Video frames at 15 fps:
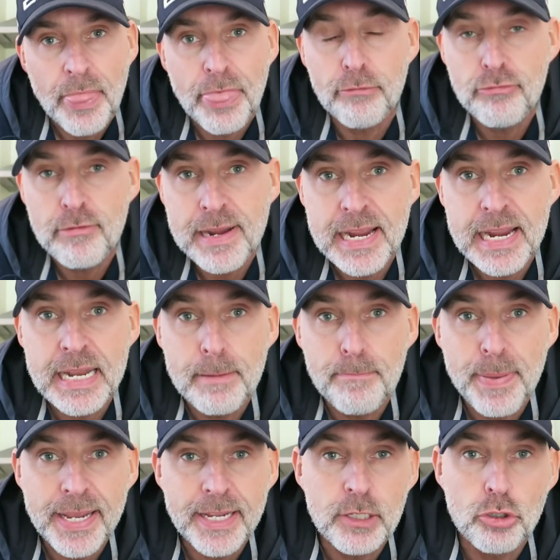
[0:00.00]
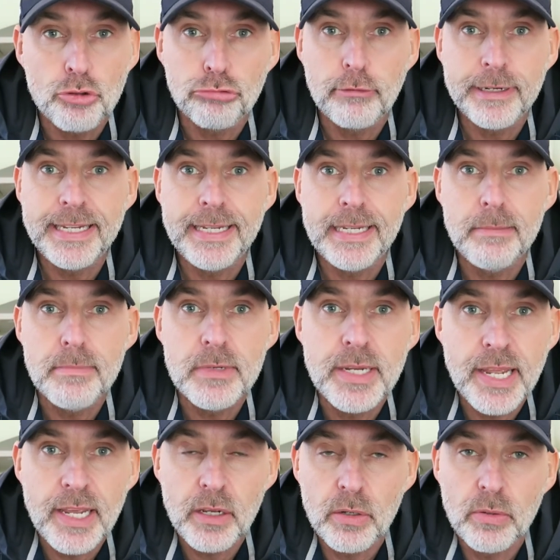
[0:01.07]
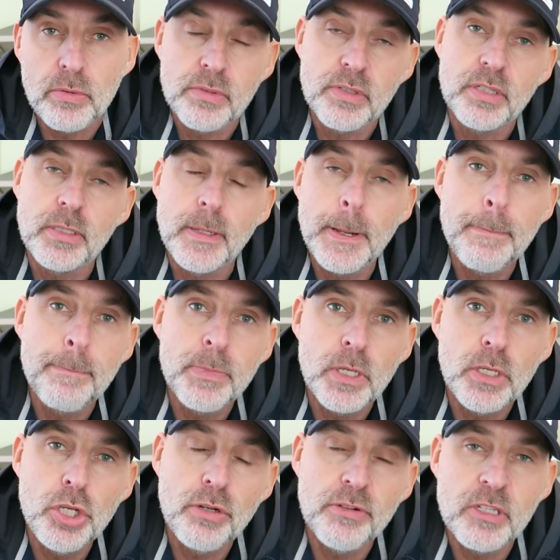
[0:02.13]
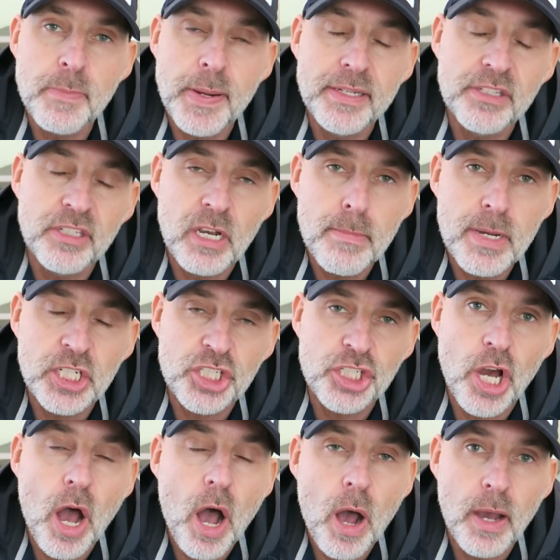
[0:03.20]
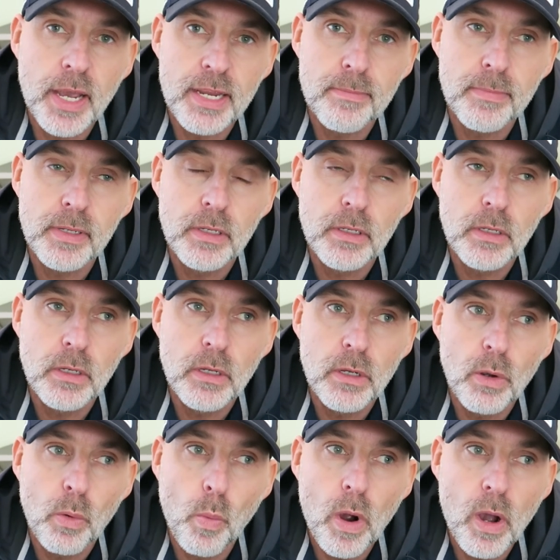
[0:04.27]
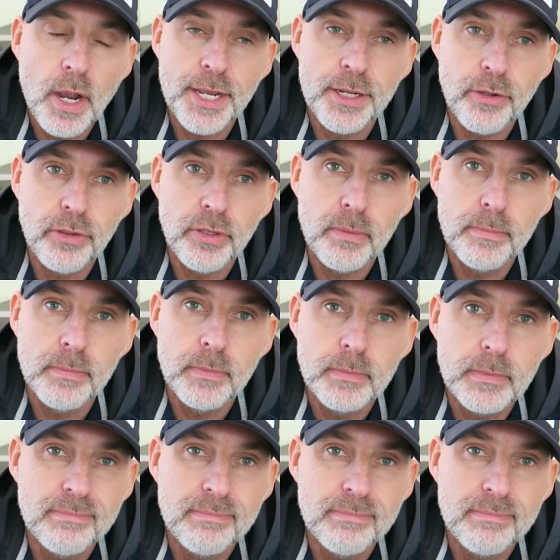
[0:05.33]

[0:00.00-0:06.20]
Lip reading: the really big dream deals, you can spend so much time working on them.